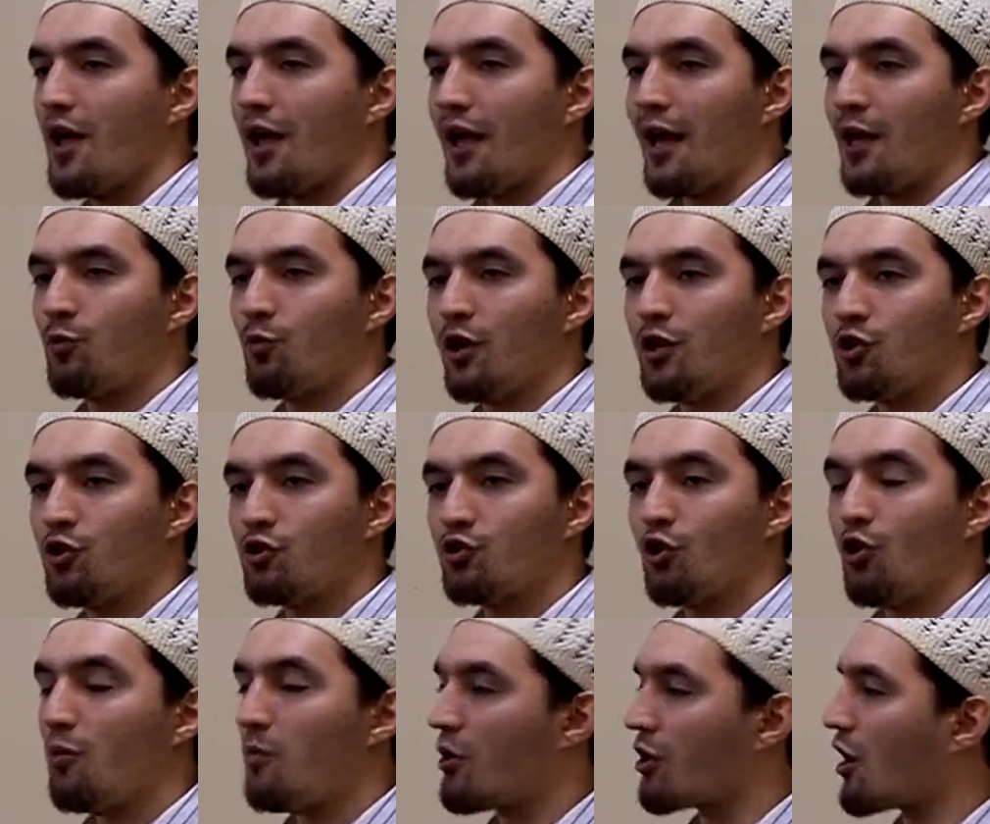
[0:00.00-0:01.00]
And when you
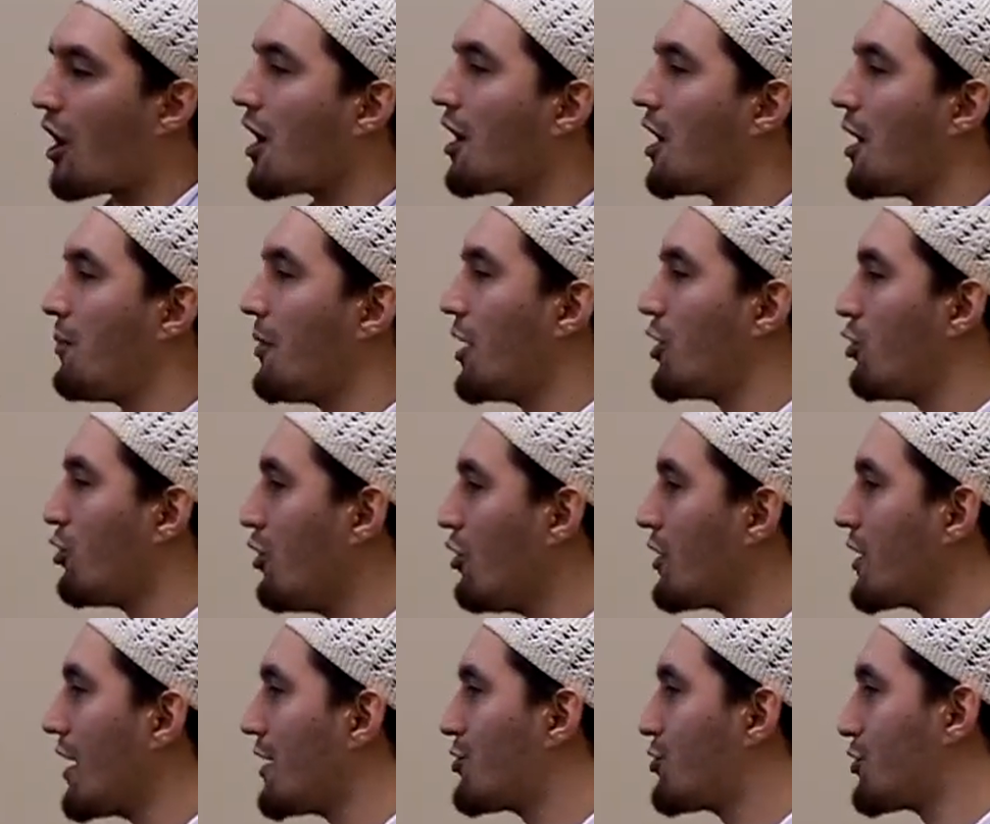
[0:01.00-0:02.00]
do muraqabah, you
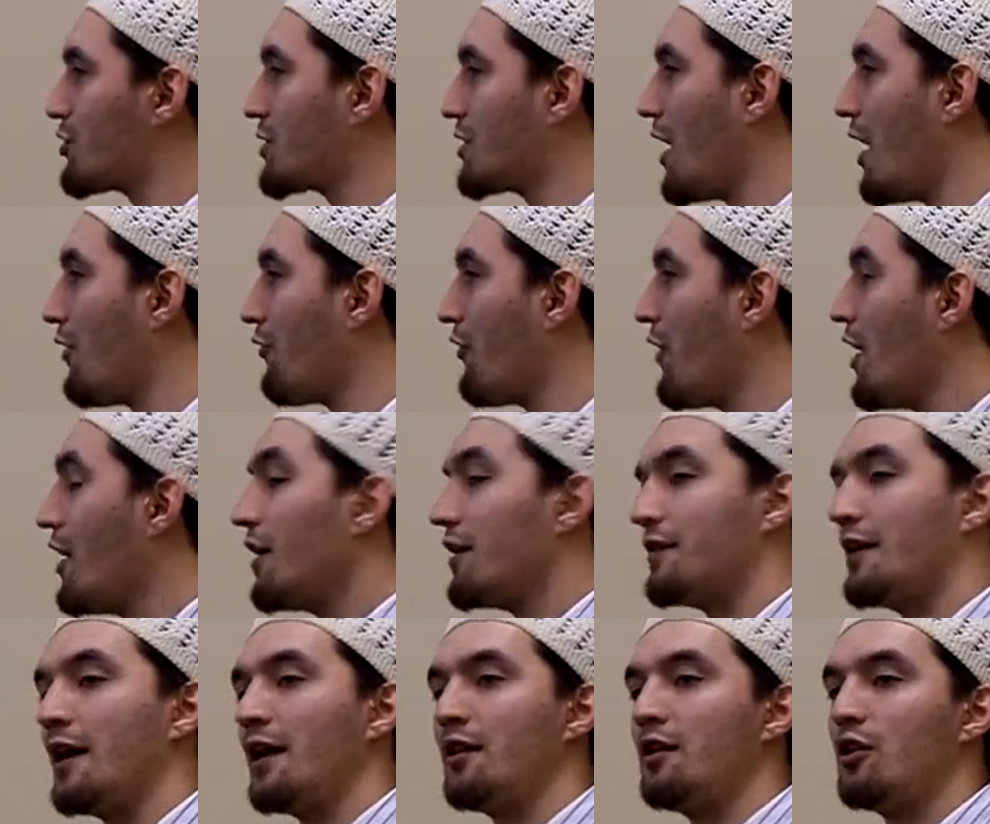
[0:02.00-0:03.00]
look at yourself,
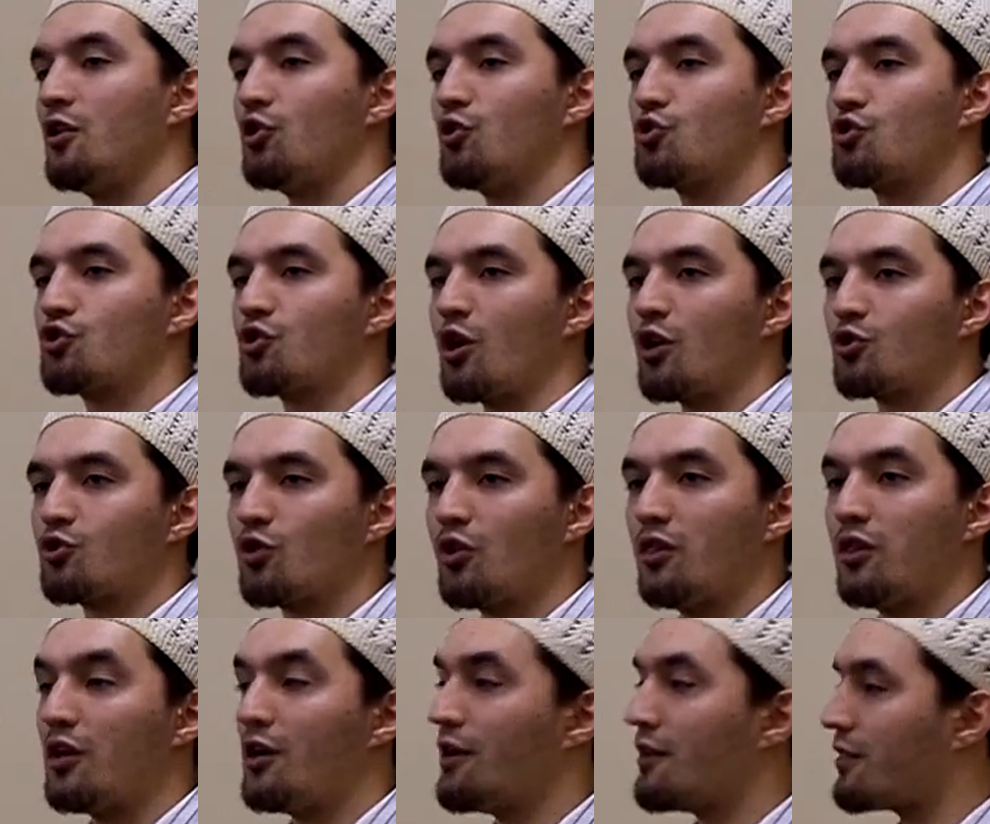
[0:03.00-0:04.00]
then you start to
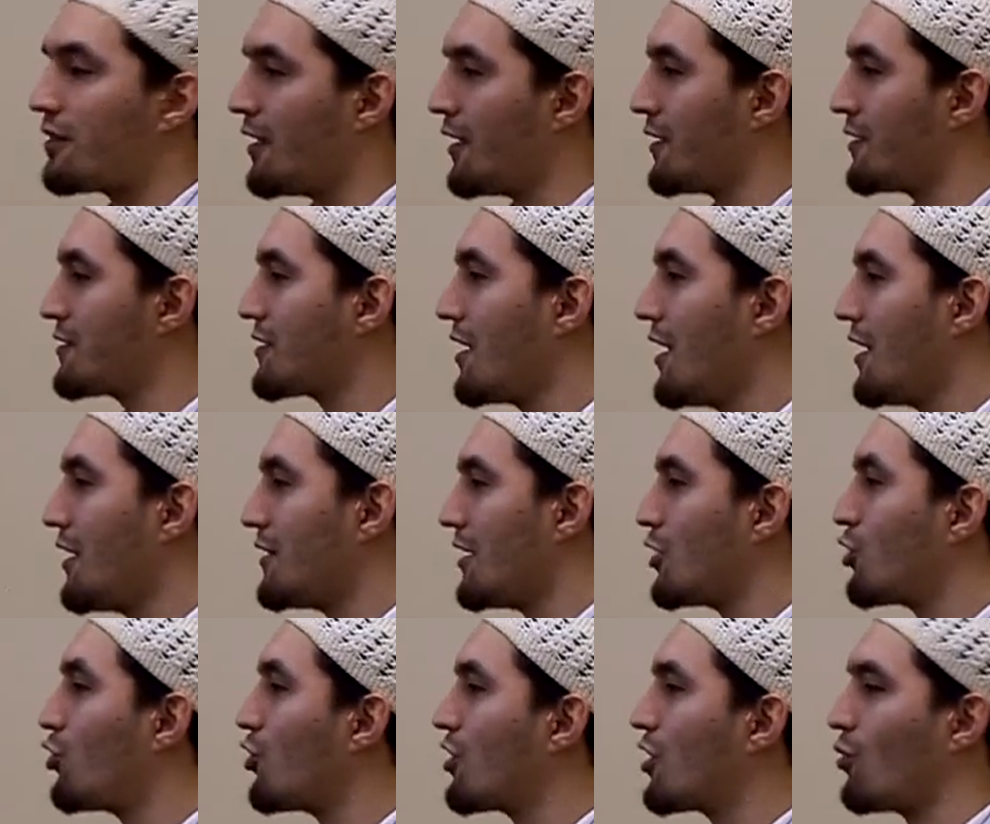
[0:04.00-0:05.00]
learn things
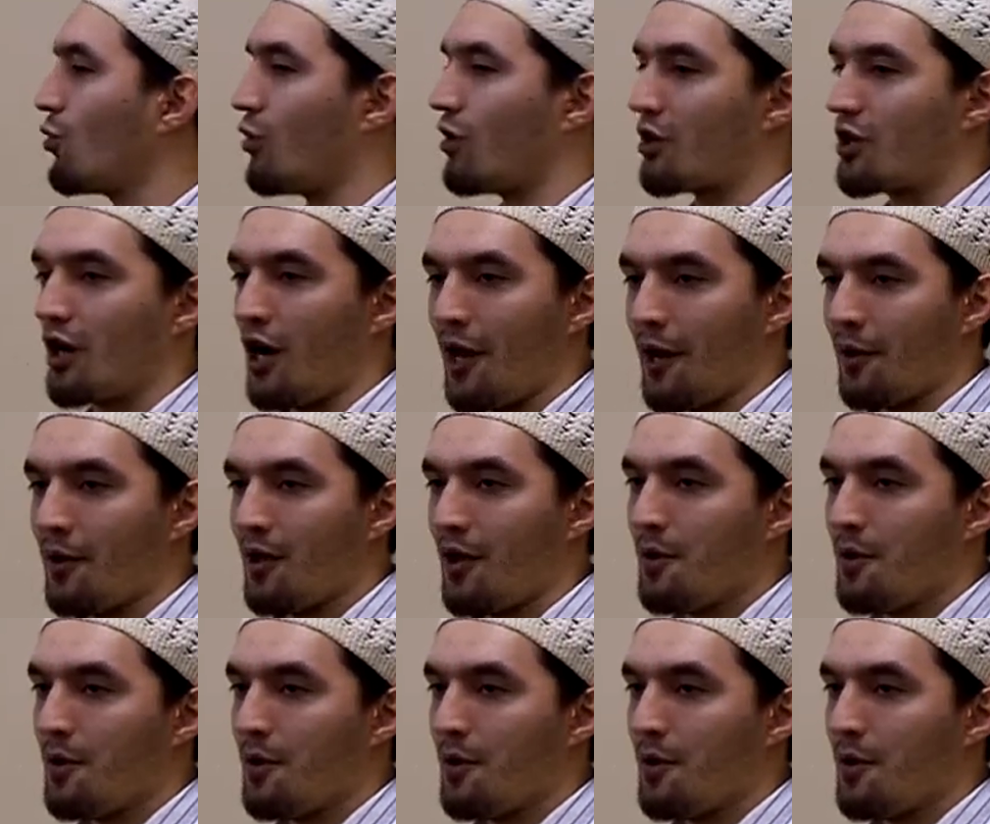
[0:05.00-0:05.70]
that you can work on.